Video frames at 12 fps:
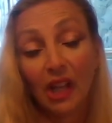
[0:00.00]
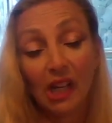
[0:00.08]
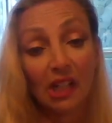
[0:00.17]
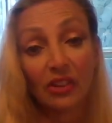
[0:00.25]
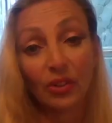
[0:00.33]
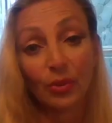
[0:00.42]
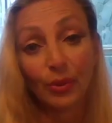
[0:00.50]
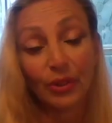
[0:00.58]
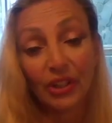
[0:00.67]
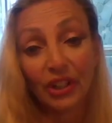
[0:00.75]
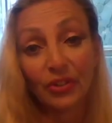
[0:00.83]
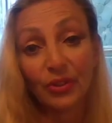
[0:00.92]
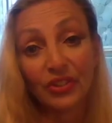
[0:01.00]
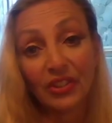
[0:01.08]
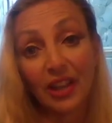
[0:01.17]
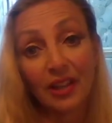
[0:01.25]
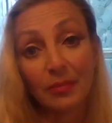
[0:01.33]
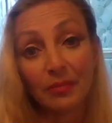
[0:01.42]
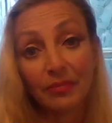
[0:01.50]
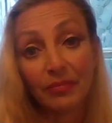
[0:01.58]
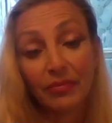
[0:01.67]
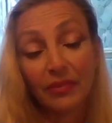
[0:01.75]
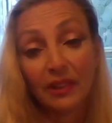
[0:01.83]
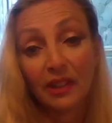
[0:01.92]
Any third world country's game,
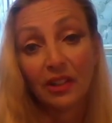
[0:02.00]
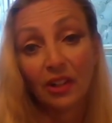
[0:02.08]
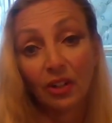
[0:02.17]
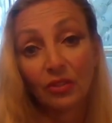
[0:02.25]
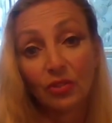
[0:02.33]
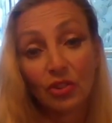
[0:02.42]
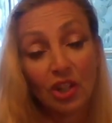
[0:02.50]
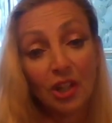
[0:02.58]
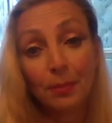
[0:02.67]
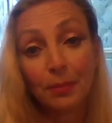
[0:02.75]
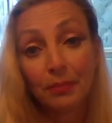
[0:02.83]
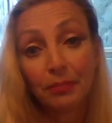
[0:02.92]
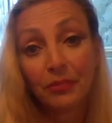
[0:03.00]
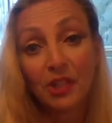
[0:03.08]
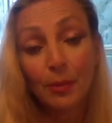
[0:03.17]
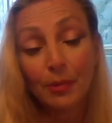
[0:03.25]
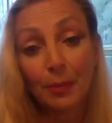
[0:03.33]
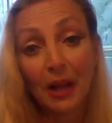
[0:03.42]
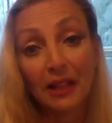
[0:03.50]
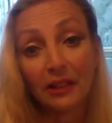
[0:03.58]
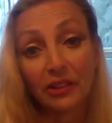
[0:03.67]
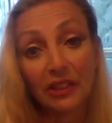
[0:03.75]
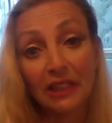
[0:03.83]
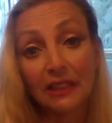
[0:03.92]
cheap to buy
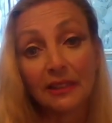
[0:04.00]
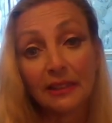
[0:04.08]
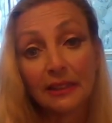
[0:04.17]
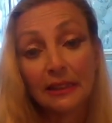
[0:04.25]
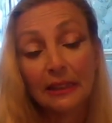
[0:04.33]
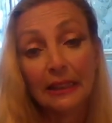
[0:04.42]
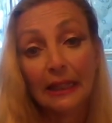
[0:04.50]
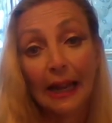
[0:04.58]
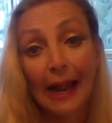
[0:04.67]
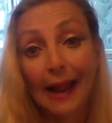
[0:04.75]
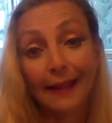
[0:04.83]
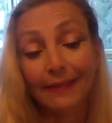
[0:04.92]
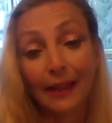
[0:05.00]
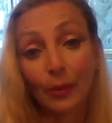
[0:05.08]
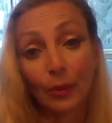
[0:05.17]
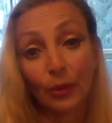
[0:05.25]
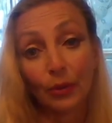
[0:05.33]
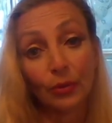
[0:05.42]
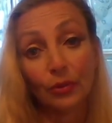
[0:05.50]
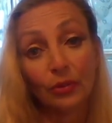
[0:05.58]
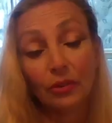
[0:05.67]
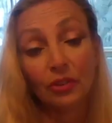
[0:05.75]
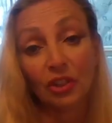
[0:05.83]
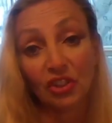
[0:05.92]
little kids. And they were
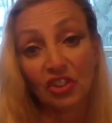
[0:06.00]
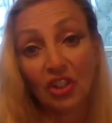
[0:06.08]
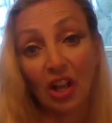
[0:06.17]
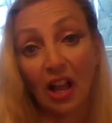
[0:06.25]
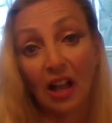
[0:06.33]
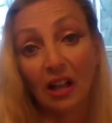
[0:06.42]
just